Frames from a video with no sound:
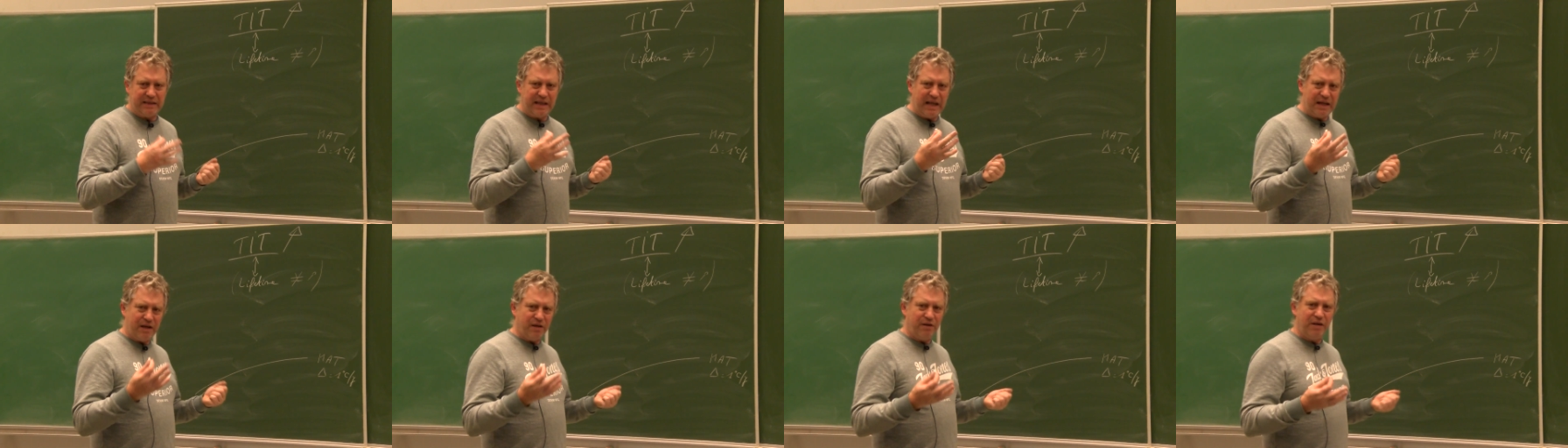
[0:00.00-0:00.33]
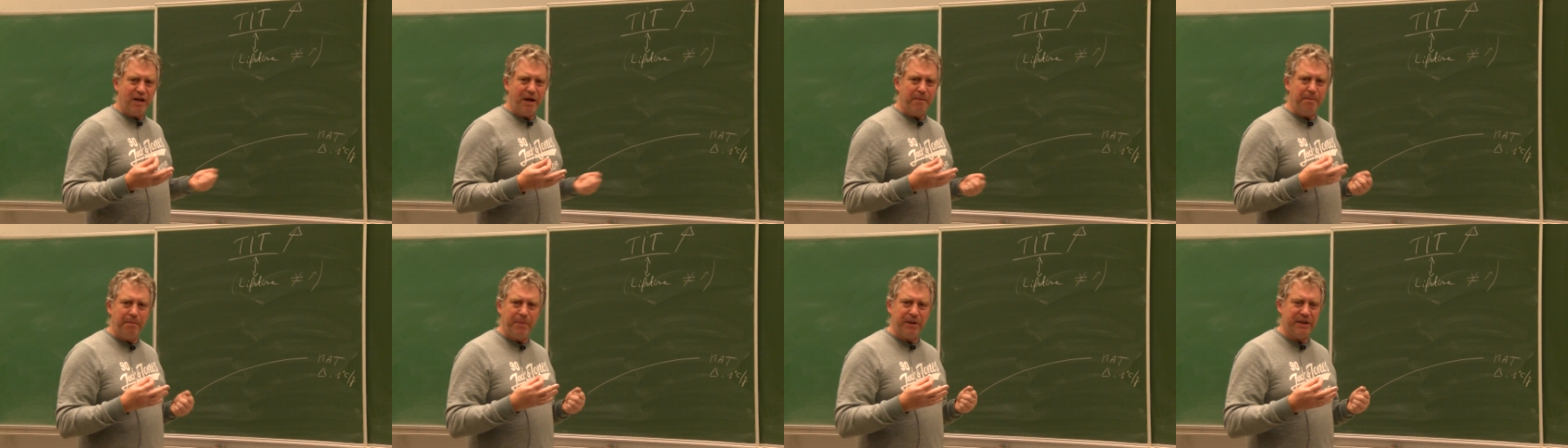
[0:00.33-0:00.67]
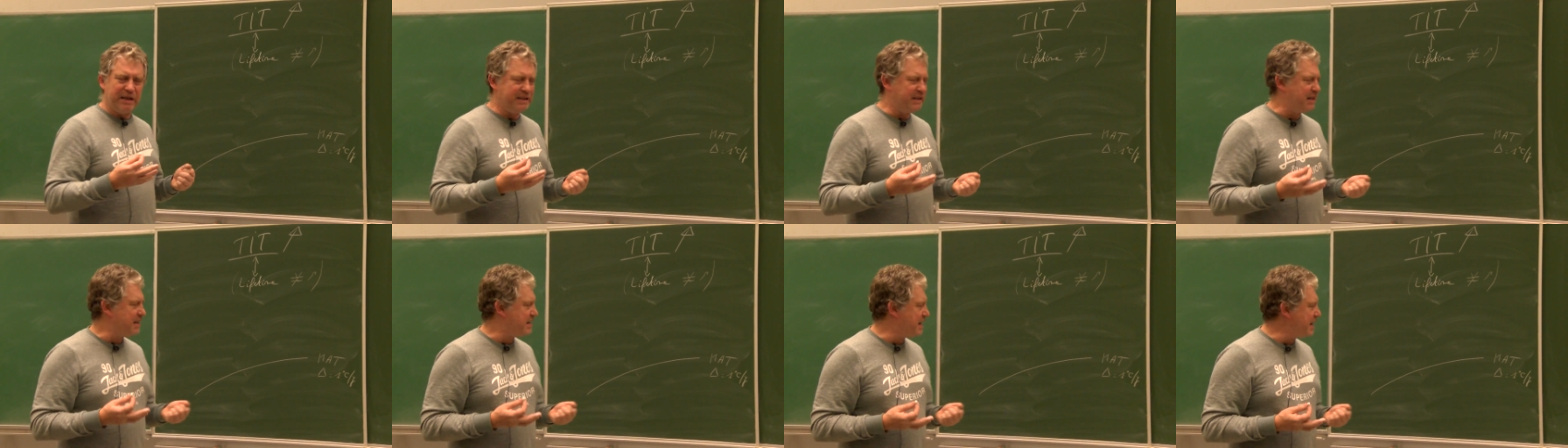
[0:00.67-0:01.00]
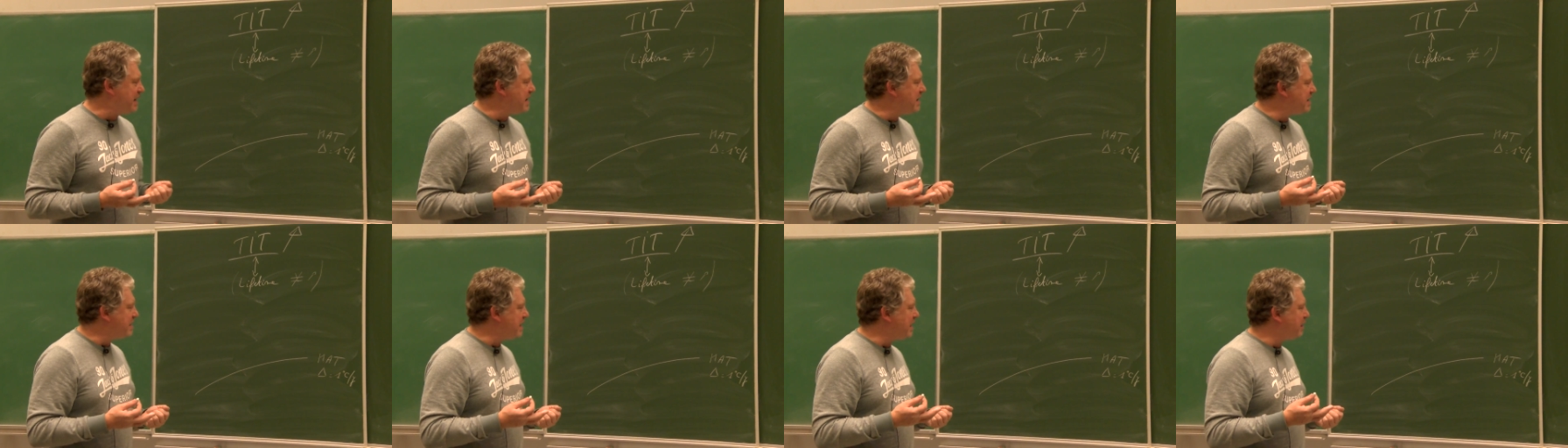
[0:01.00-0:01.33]
take a number that is
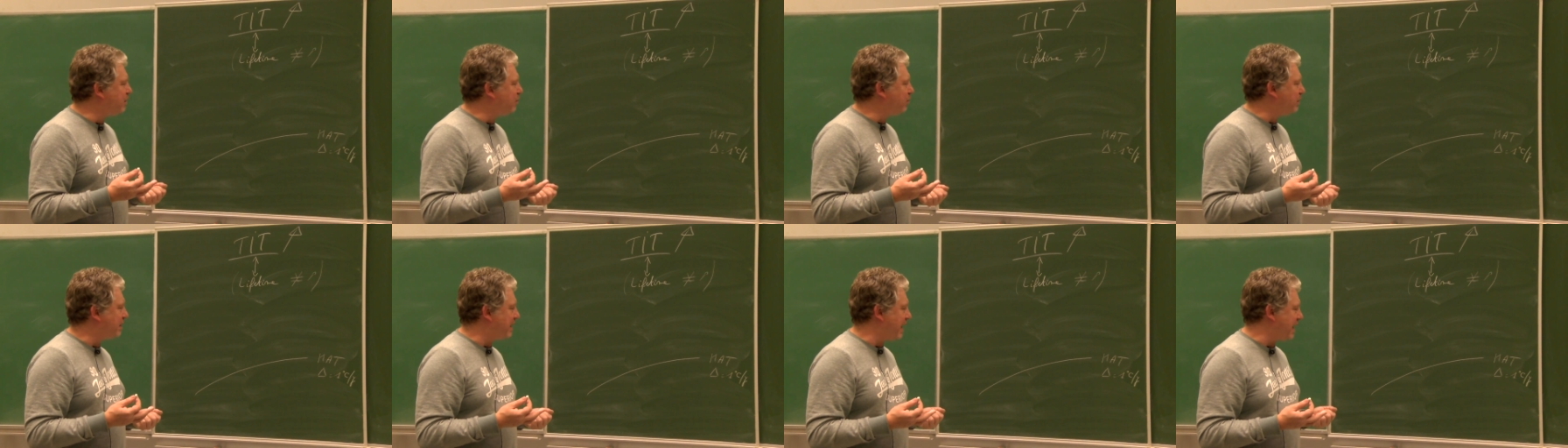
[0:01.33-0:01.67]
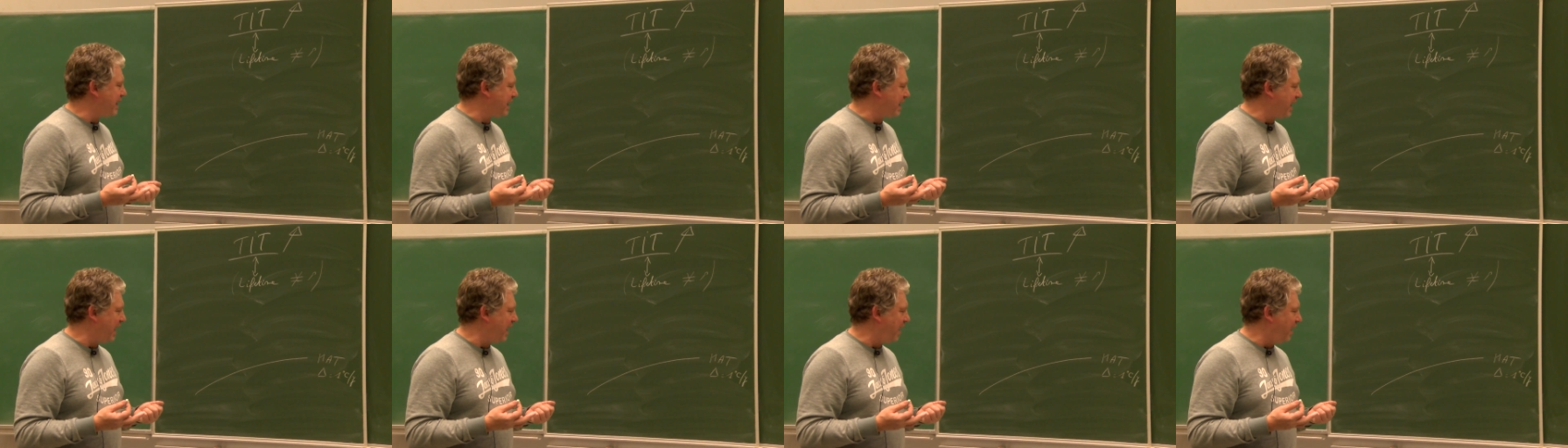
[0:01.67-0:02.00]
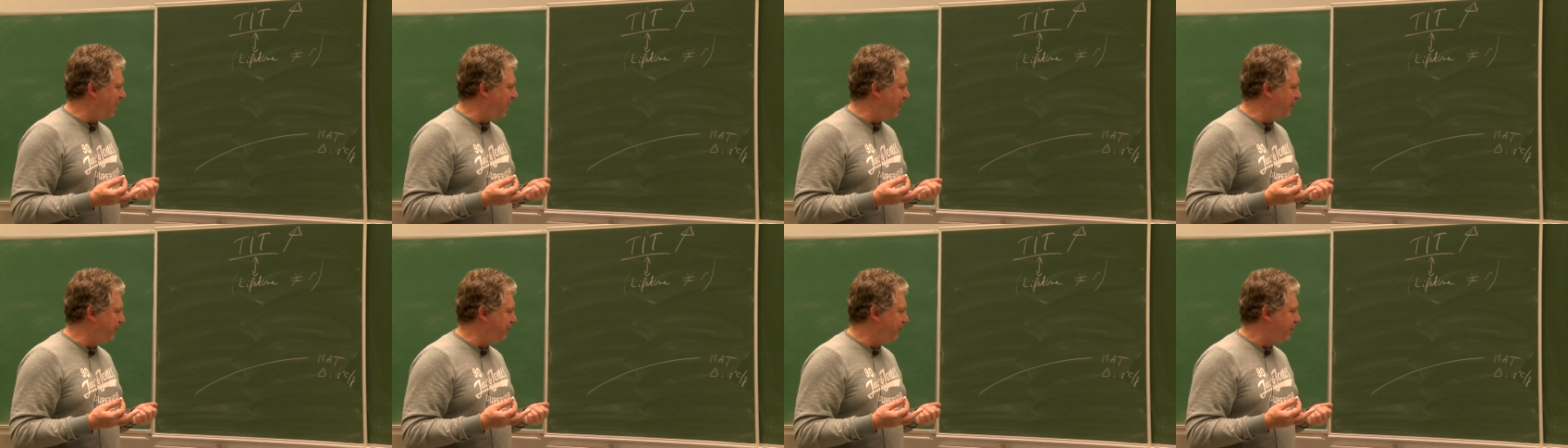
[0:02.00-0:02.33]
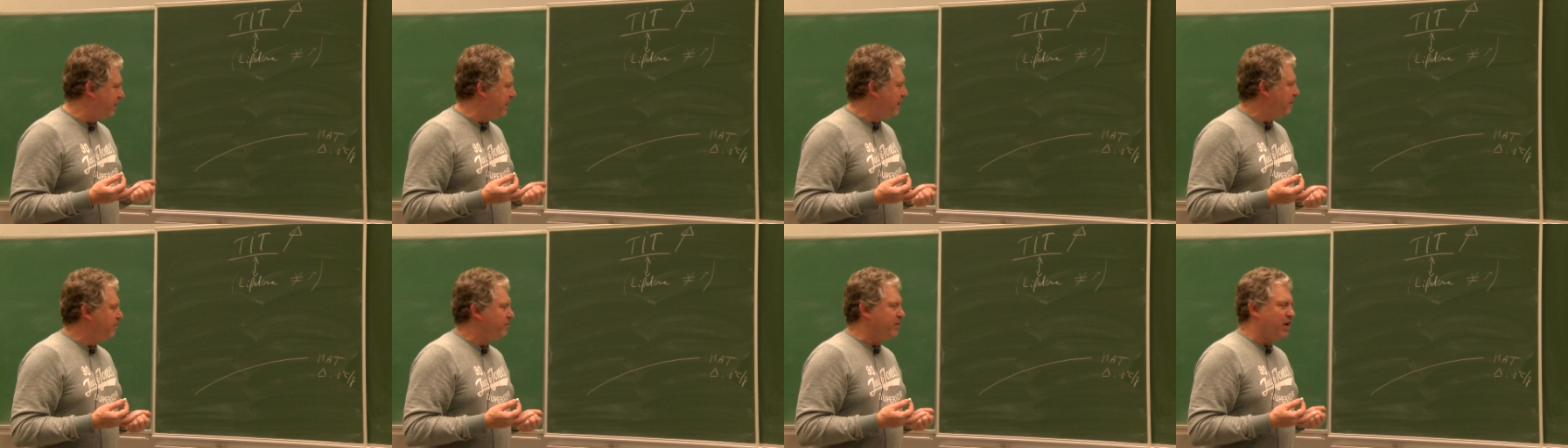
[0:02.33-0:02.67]
easy to take care of.
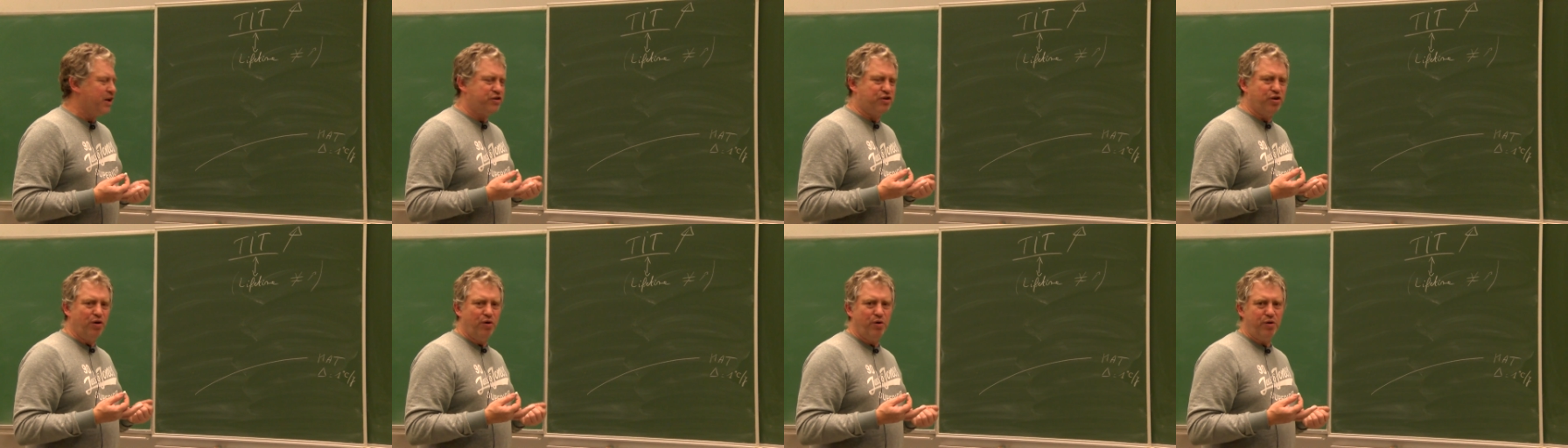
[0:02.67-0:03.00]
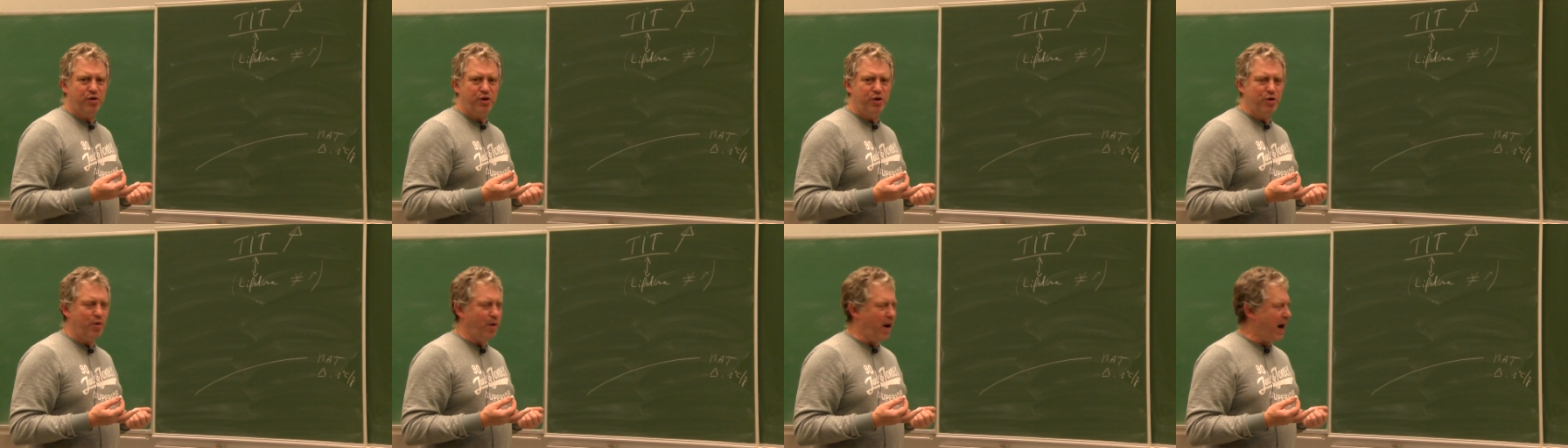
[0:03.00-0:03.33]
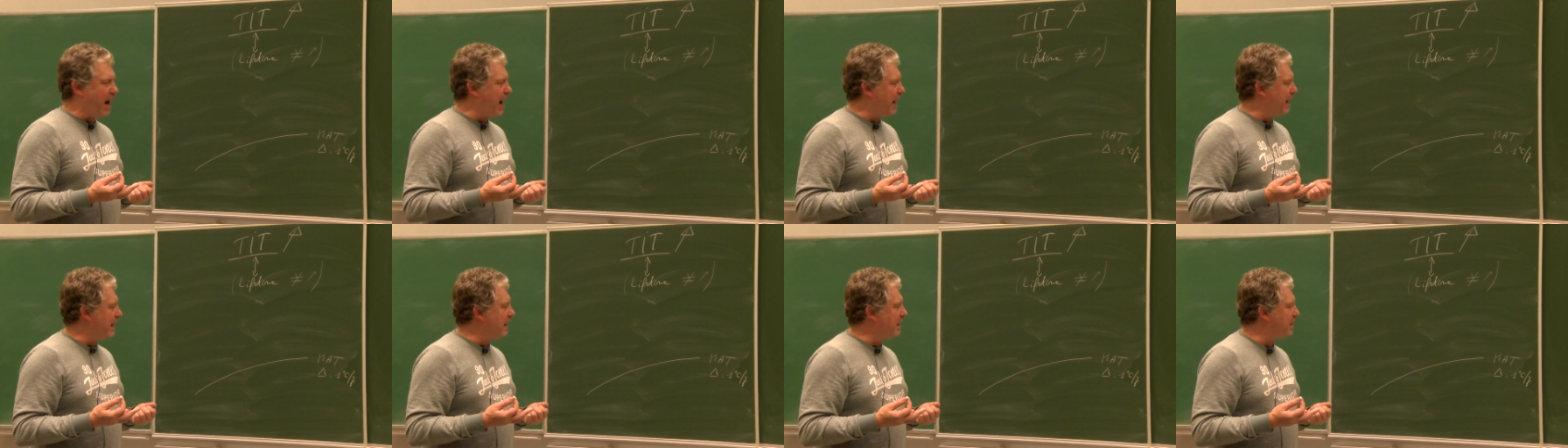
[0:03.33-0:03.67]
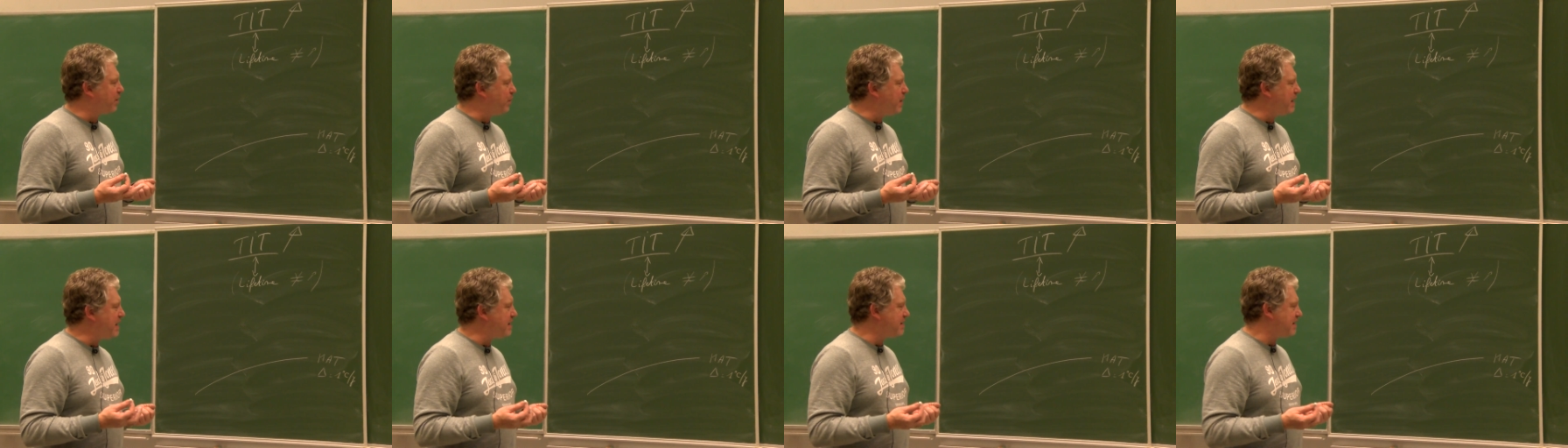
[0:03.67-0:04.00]
So you are
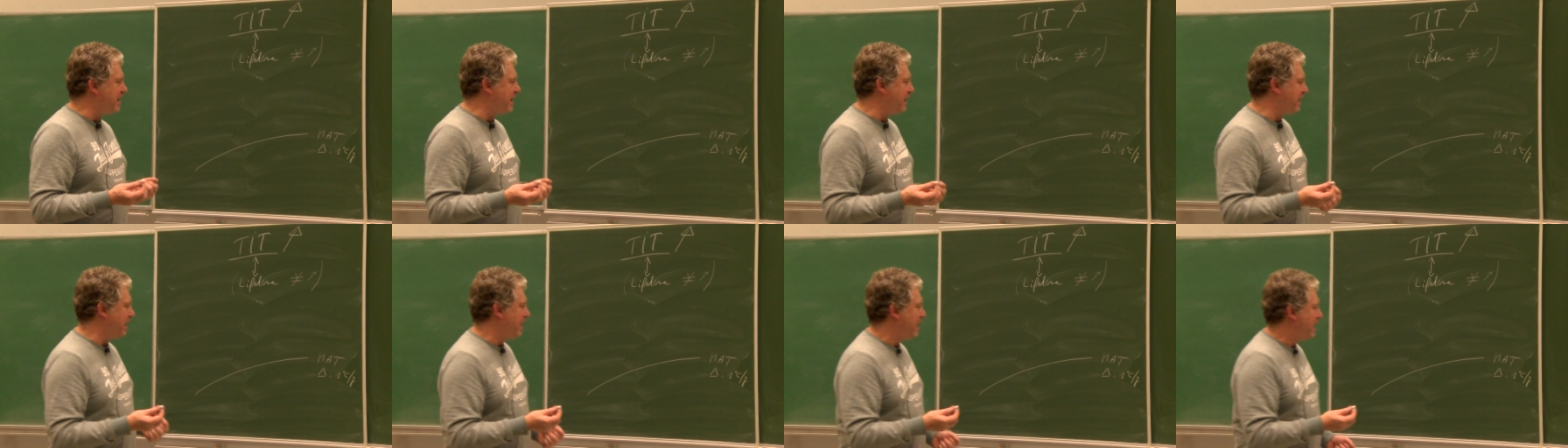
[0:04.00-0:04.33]
increasing